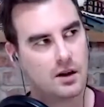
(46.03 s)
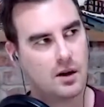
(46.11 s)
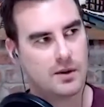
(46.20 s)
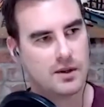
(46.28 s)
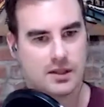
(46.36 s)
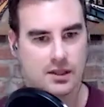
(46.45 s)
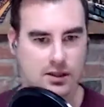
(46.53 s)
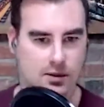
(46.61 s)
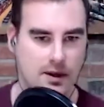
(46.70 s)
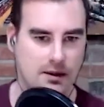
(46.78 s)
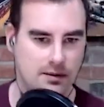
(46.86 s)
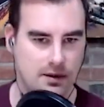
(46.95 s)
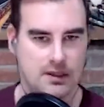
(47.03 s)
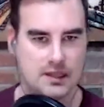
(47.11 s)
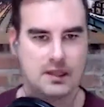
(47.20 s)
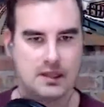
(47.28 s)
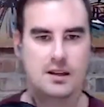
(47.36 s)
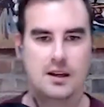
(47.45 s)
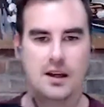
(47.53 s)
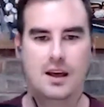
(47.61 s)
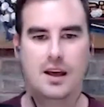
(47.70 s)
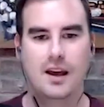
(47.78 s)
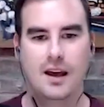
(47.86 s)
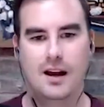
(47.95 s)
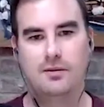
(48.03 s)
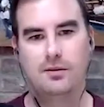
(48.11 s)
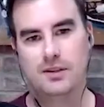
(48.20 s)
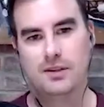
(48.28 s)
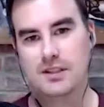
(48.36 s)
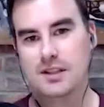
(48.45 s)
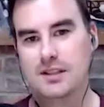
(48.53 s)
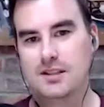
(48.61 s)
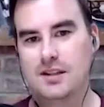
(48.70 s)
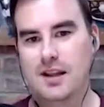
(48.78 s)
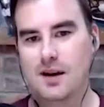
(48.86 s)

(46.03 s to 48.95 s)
I want to say it's 2015, and I've learned since that